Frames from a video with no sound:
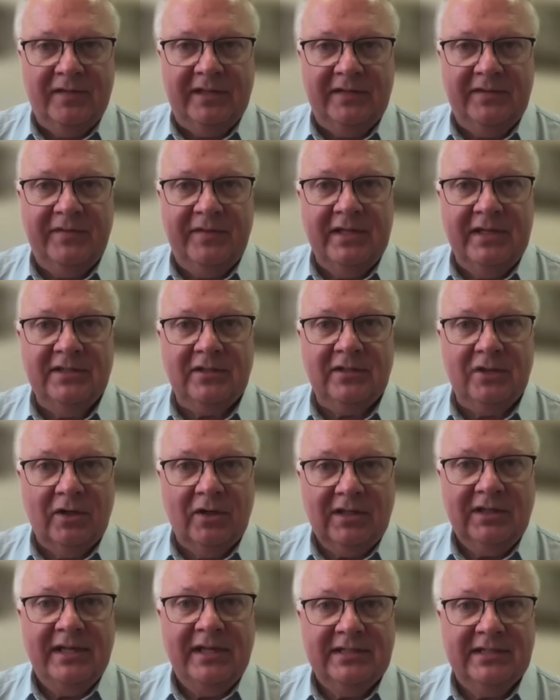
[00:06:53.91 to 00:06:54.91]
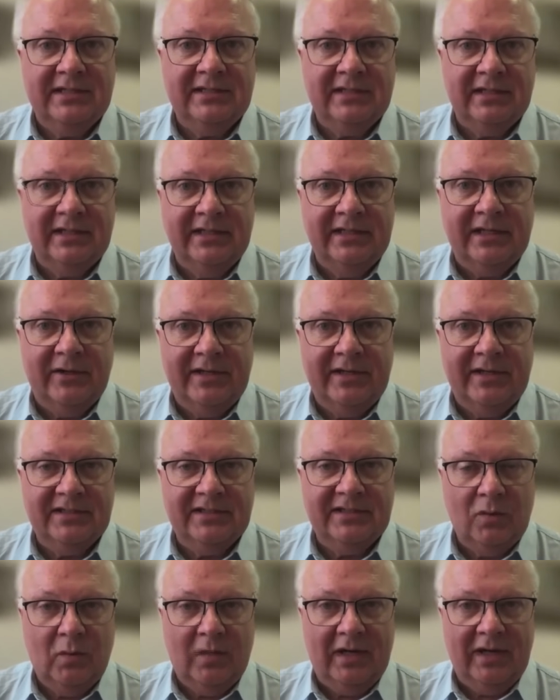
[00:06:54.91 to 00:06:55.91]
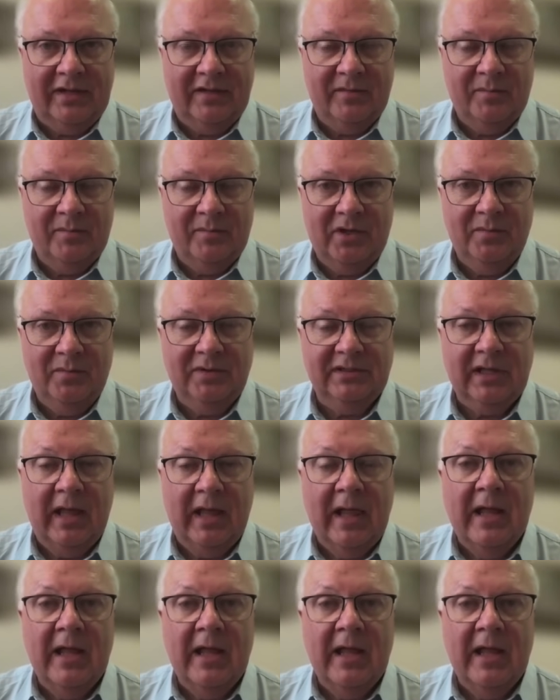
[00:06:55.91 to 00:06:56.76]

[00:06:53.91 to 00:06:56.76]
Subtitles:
that things are not necessarily going so well at the moment.